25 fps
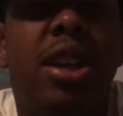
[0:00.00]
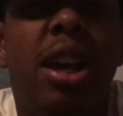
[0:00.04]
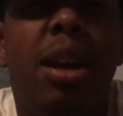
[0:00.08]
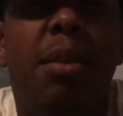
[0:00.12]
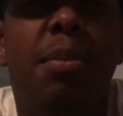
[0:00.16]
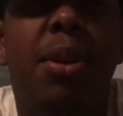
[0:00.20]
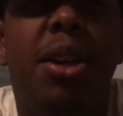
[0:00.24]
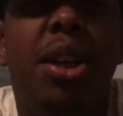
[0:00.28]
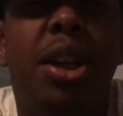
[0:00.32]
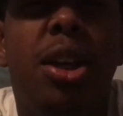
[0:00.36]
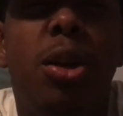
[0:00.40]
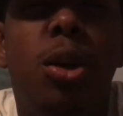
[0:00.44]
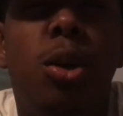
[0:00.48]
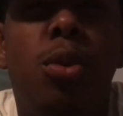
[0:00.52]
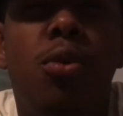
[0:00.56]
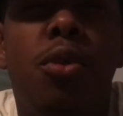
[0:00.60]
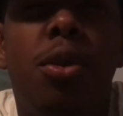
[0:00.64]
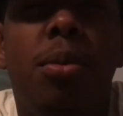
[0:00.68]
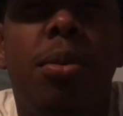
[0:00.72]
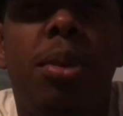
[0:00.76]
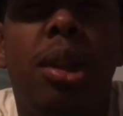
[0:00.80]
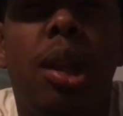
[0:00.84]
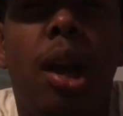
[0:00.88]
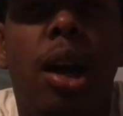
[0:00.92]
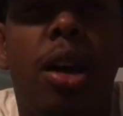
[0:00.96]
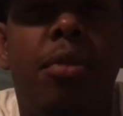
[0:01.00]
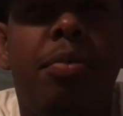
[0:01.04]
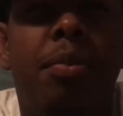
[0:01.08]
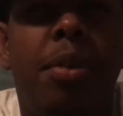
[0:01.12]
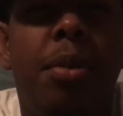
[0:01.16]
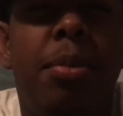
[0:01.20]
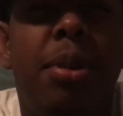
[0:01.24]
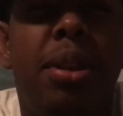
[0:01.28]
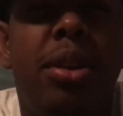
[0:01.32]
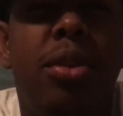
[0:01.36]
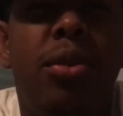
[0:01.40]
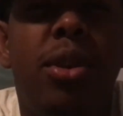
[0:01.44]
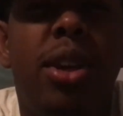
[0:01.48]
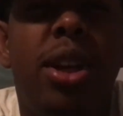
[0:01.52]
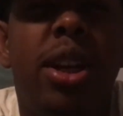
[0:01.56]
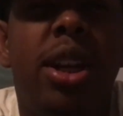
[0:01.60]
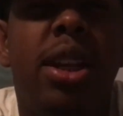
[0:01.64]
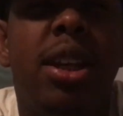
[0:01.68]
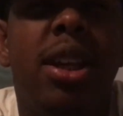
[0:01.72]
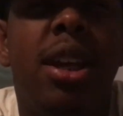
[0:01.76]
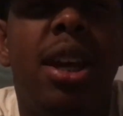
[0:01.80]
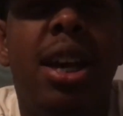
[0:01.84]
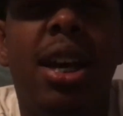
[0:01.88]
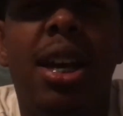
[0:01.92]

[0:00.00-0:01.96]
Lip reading: I've been hearing from a lot of people and reading